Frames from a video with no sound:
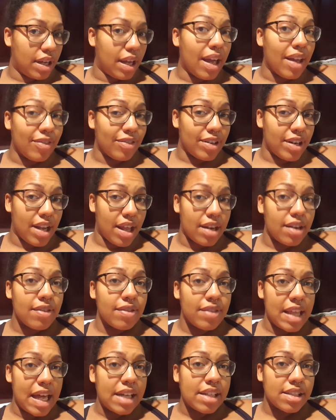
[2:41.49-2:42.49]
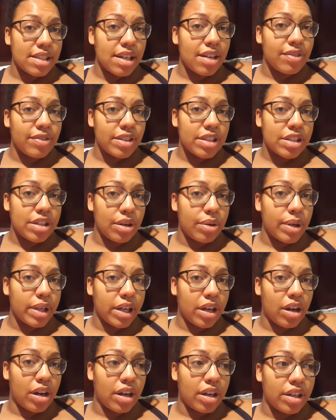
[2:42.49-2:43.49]
if none of that stuff is
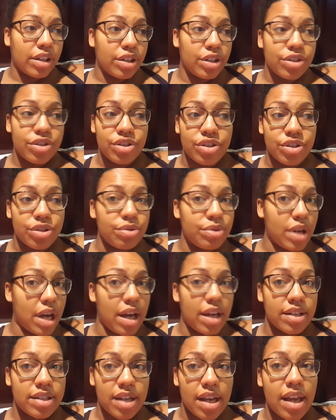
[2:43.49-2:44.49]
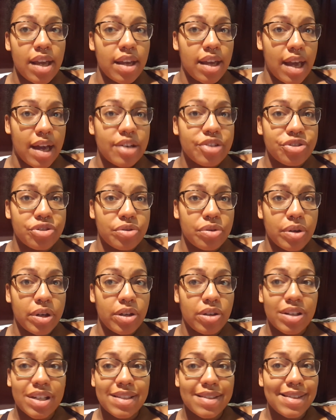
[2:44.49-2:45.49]
going on, do not take castor
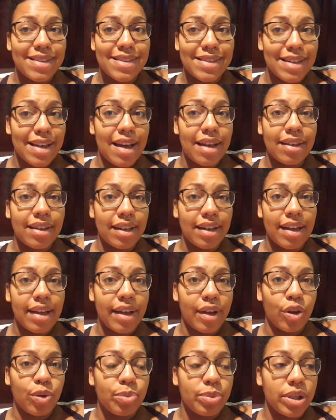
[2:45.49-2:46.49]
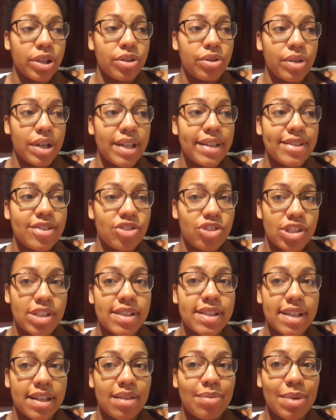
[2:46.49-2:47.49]
oil because it's not going to help you. It's
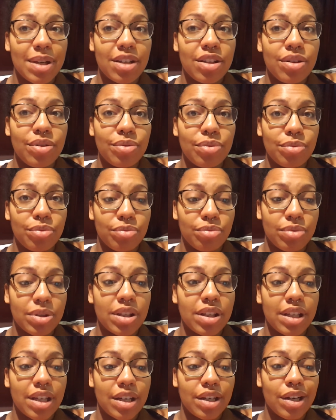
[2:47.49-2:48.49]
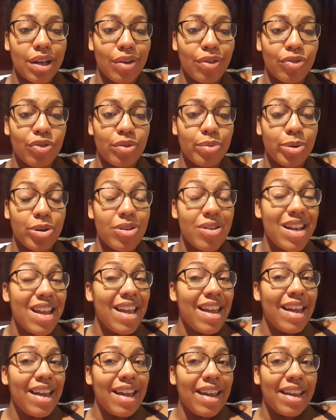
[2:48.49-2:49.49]
just going to make you really uncomfortable.
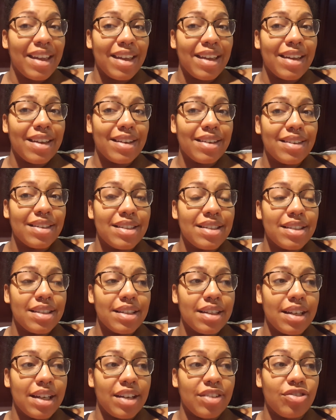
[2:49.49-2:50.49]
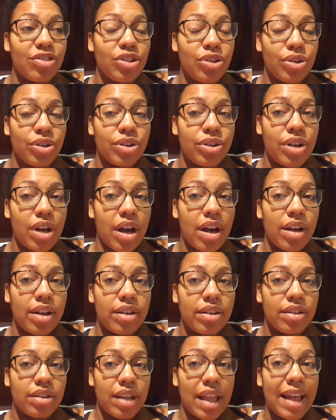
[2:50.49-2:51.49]
And if you're
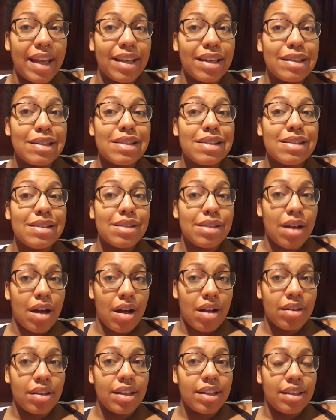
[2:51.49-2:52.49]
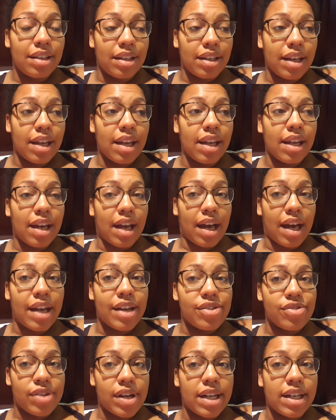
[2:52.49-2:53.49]
not like solidly
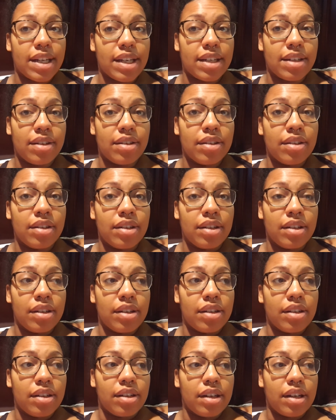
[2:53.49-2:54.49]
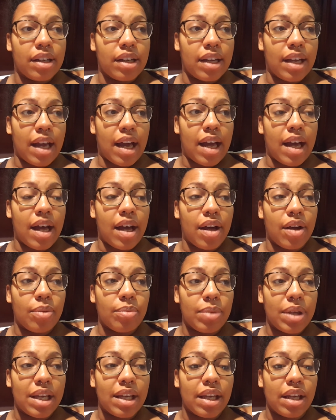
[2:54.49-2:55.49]
hydrated,
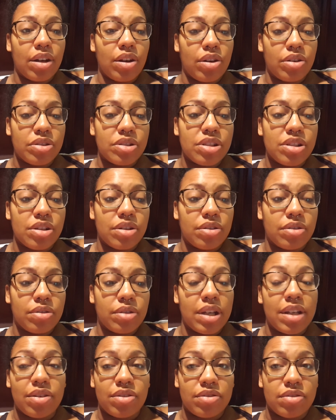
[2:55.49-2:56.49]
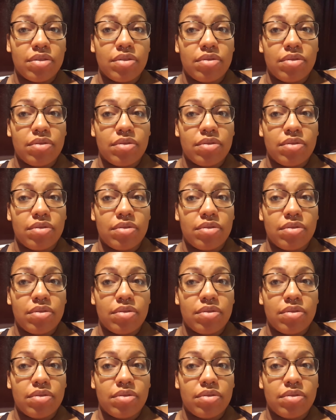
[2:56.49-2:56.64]
it